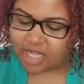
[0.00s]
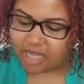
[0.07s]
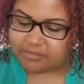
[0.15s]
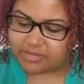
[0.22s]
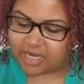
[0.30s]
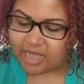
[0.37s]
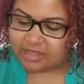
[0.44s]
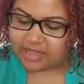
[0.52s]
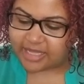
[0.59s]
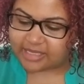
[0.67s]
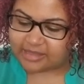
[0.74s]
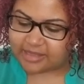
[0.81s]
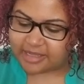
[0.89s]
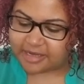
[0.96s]
I'm not
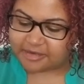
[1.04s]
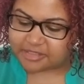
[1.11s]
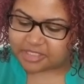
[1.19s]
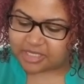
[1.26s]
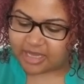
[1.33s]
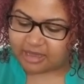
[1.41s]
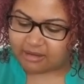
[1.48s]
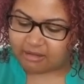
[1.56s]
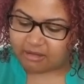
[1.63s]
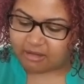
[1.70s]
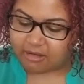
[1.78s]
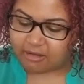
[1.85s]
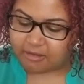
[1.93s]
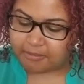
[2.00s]
liking that energy at
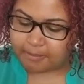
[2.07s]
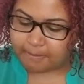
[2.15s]
all.